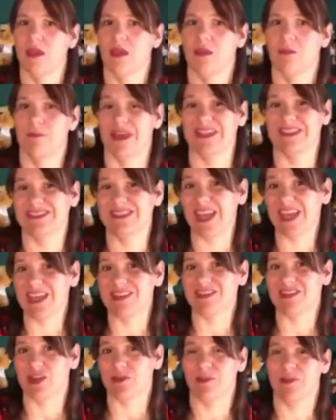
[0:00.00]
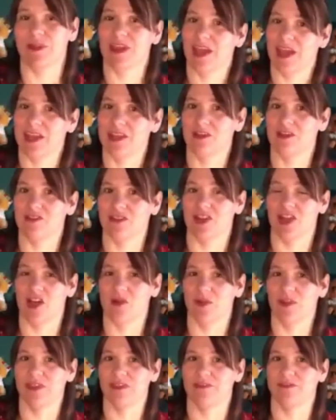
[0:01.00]
My second tip kind of goes along
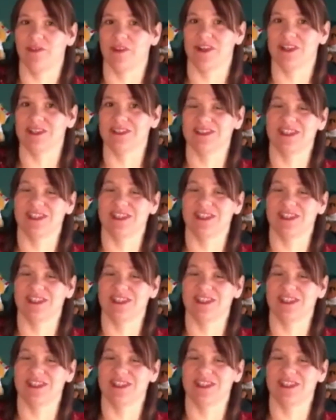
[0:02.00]
with the first,